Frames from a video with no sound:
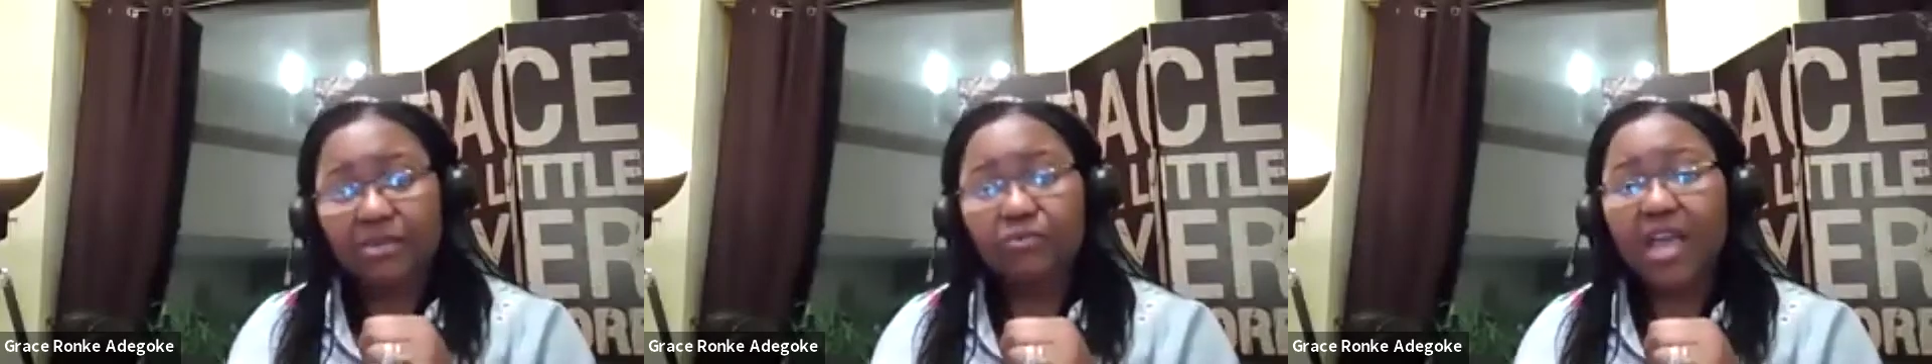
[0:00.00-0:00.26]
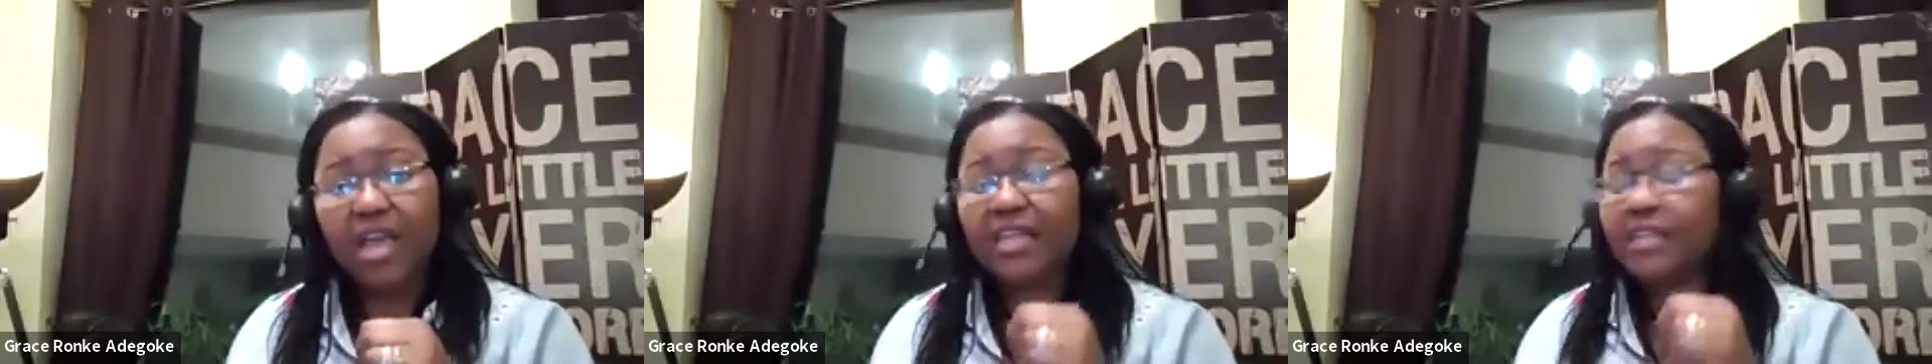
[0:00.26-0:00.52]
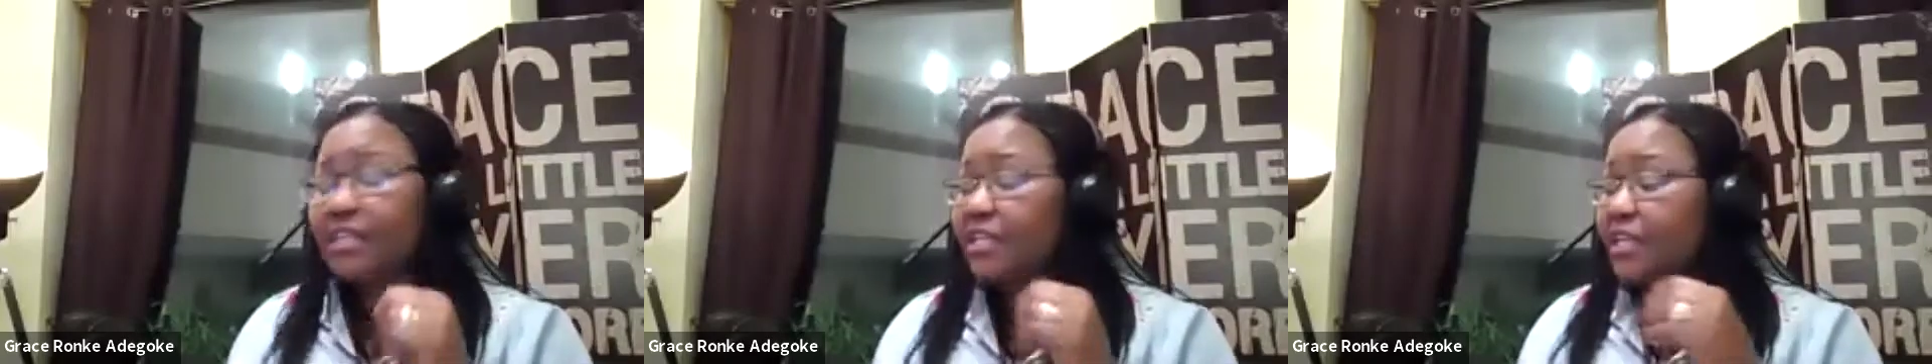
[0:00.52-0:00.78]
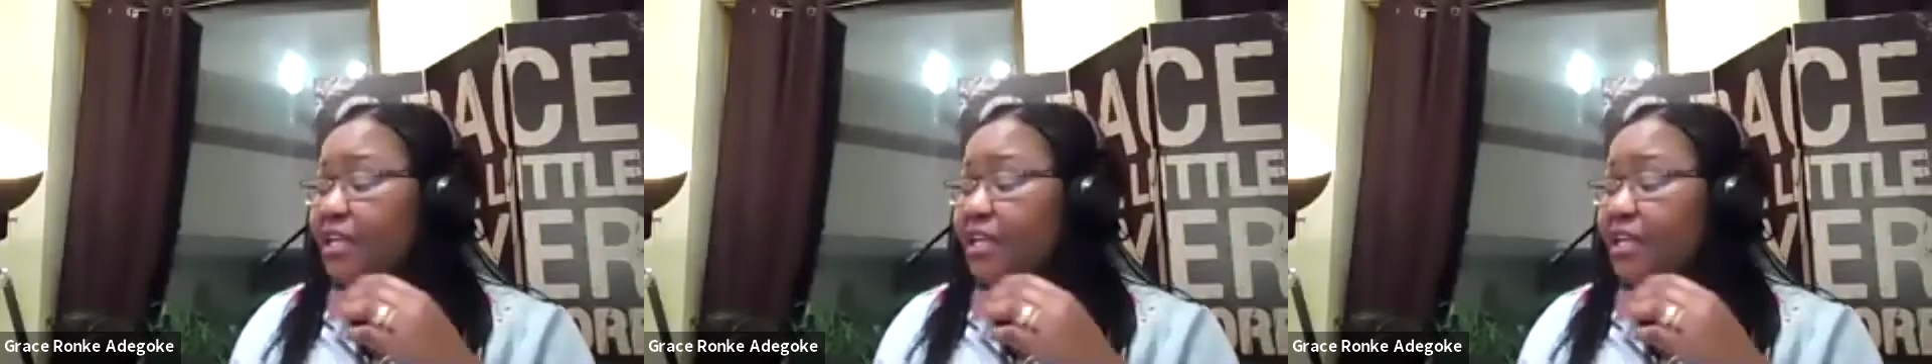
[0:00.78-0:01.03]

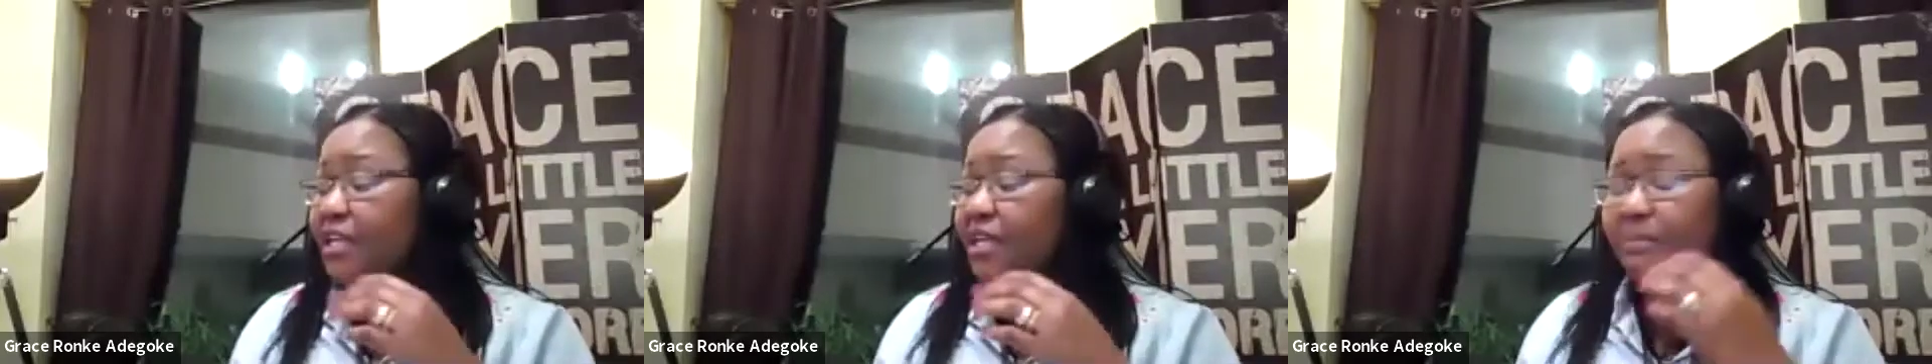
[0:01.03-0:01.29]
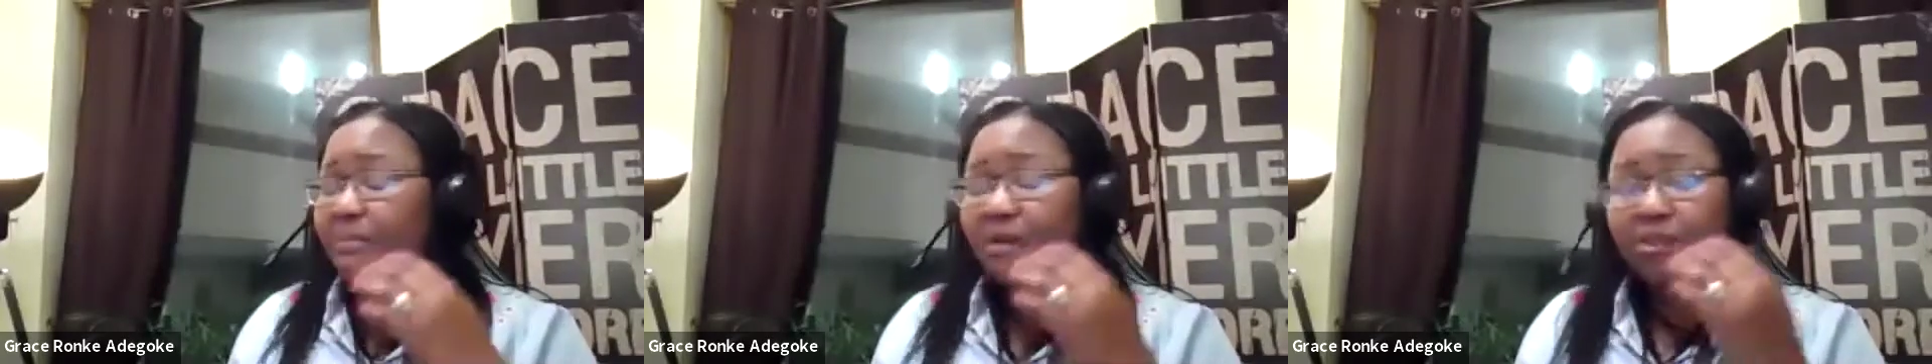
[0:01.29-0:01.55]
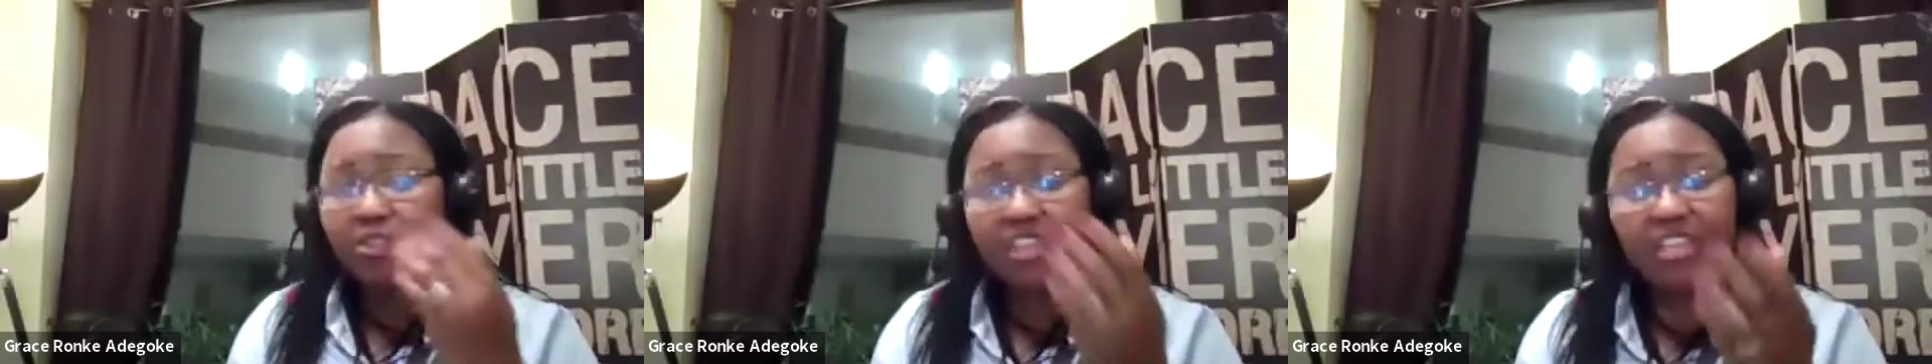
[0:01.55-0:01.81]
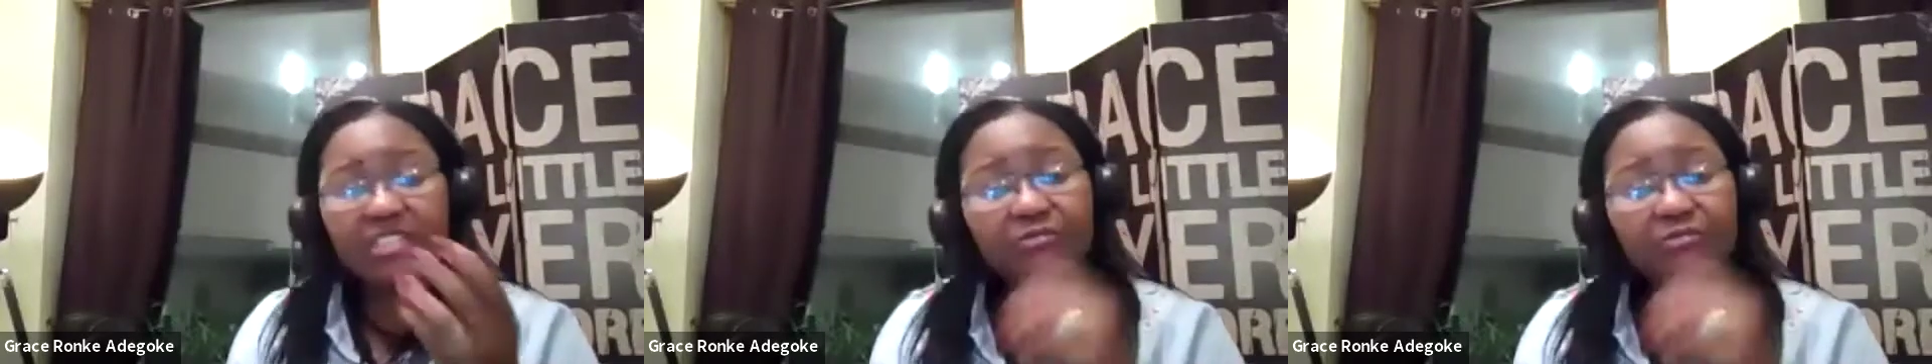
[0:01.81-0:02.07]
when about
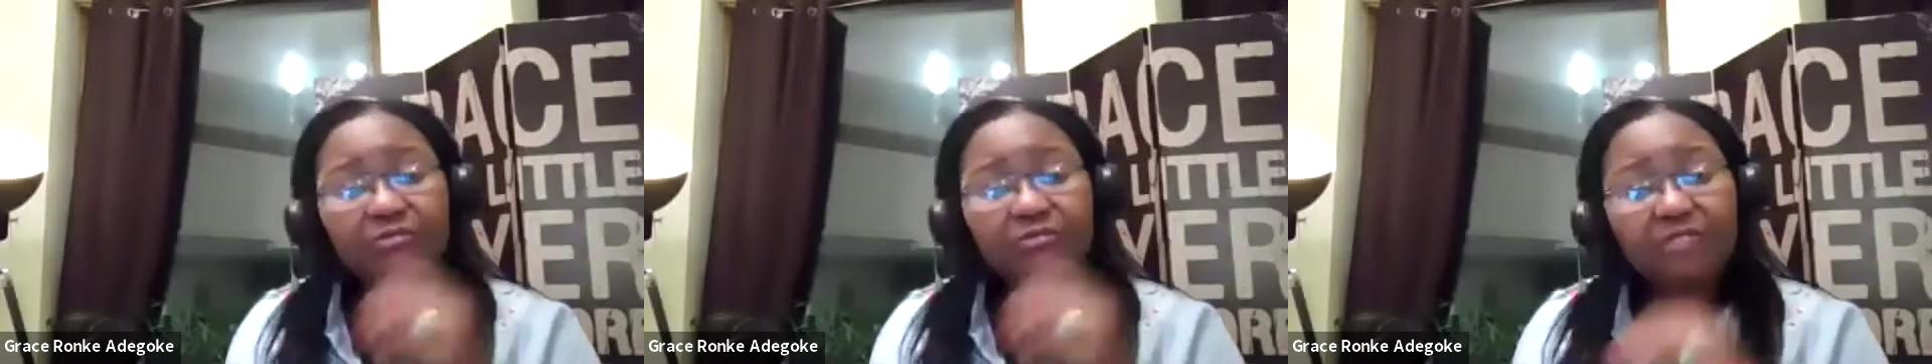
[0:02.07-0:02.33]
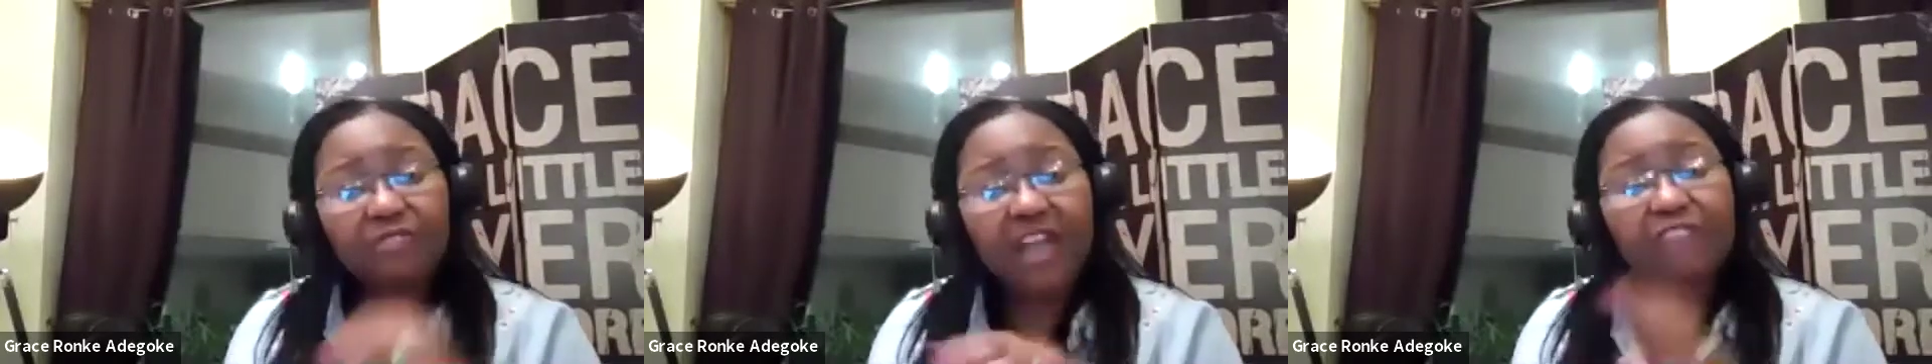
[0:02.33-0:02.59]
35